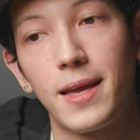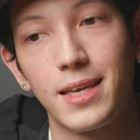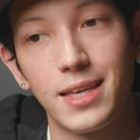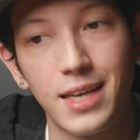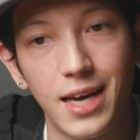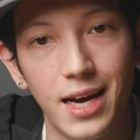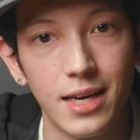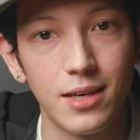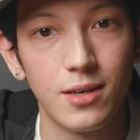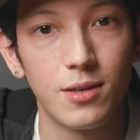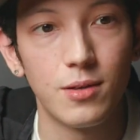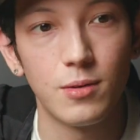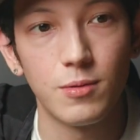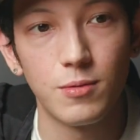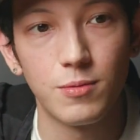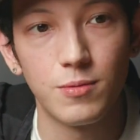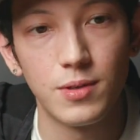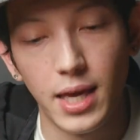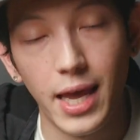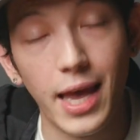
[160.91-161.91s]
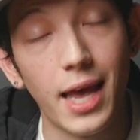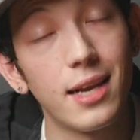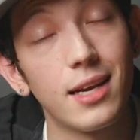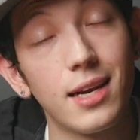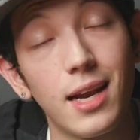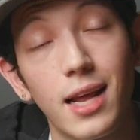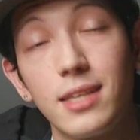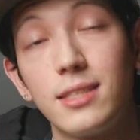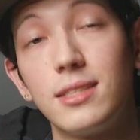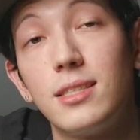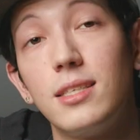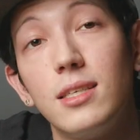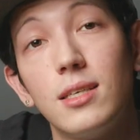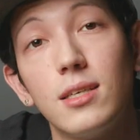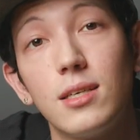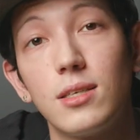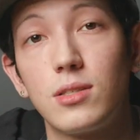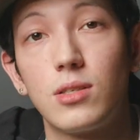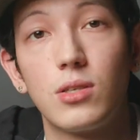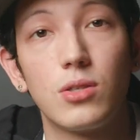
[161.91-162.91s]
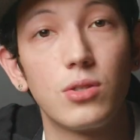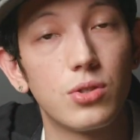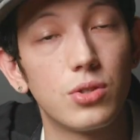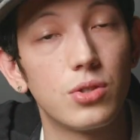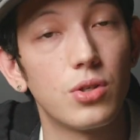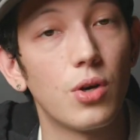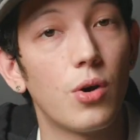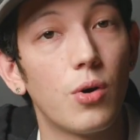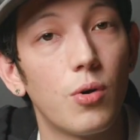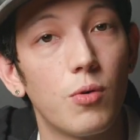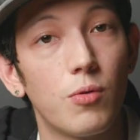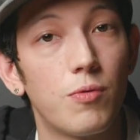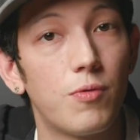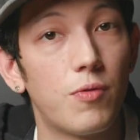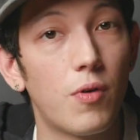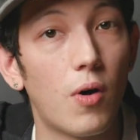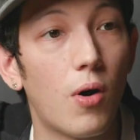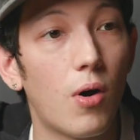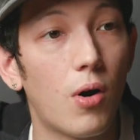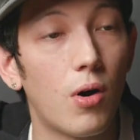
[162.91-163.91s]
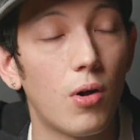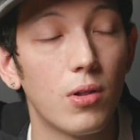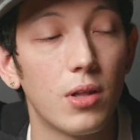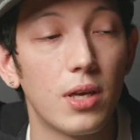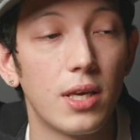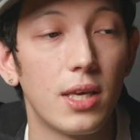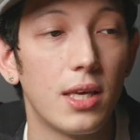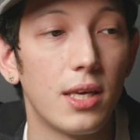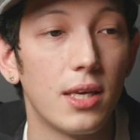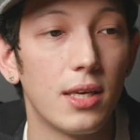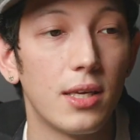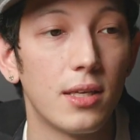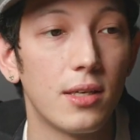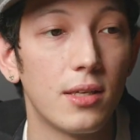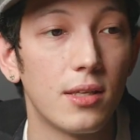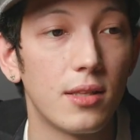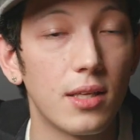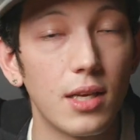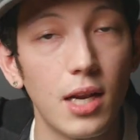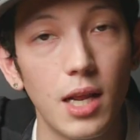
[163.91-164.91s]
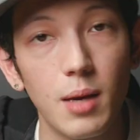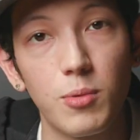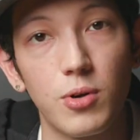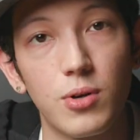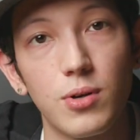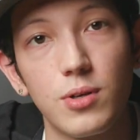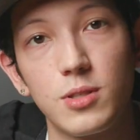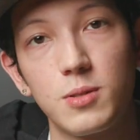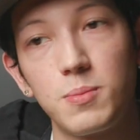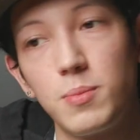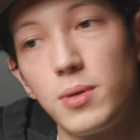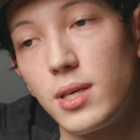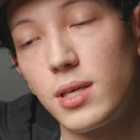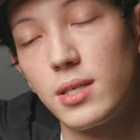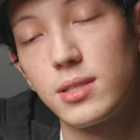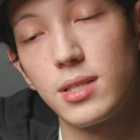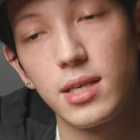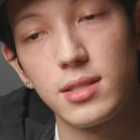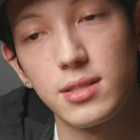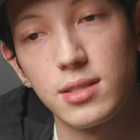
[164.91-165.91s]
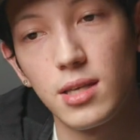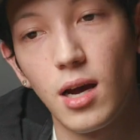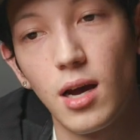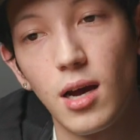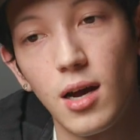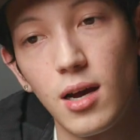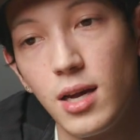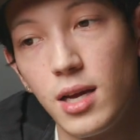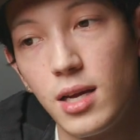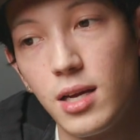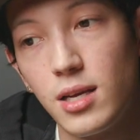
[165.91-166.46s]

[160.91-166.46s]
I kind of had an idea to show fall in the neighborhoods because I saw